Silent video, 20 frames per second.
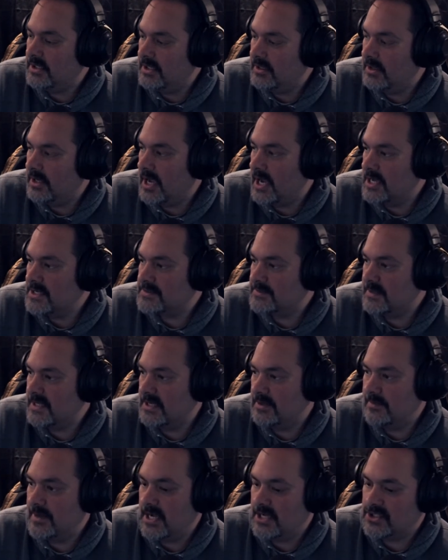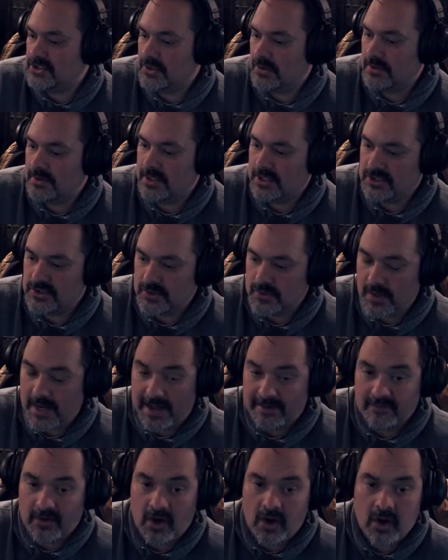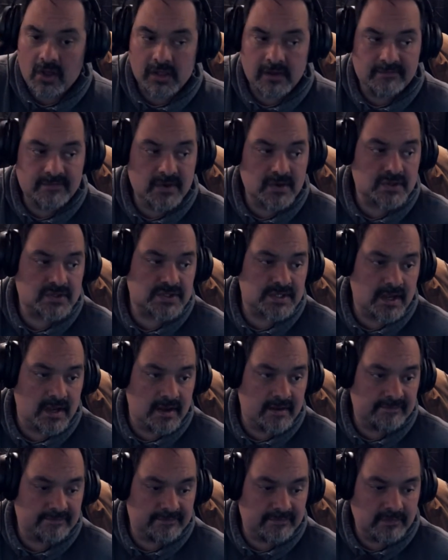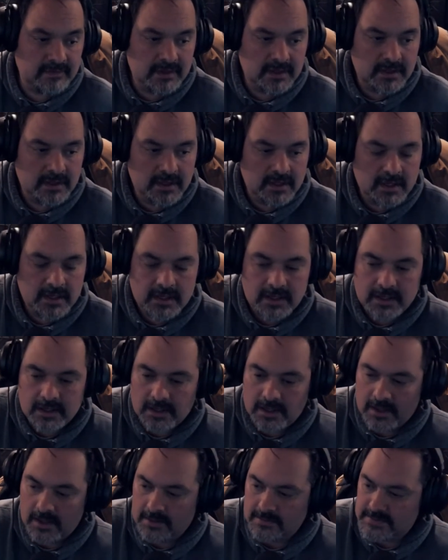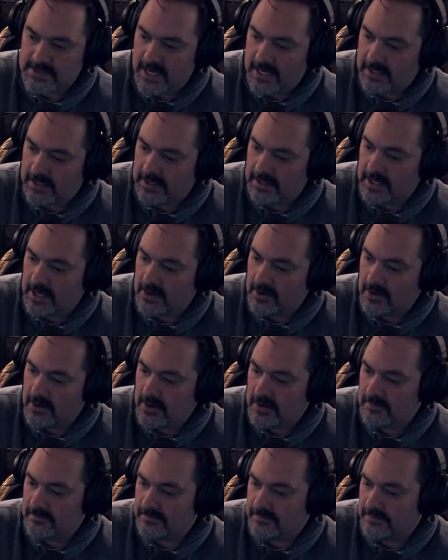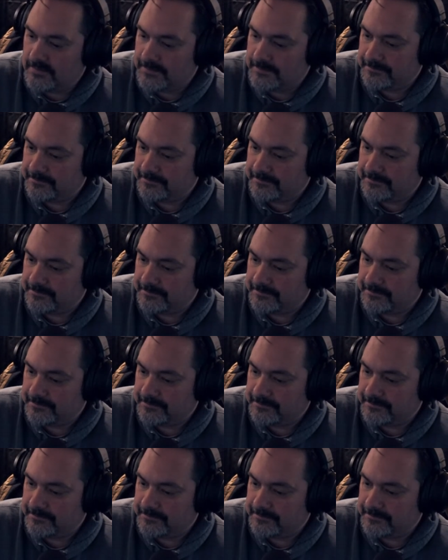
need you guys need to make sure that you have all of your stuff um, taken care of.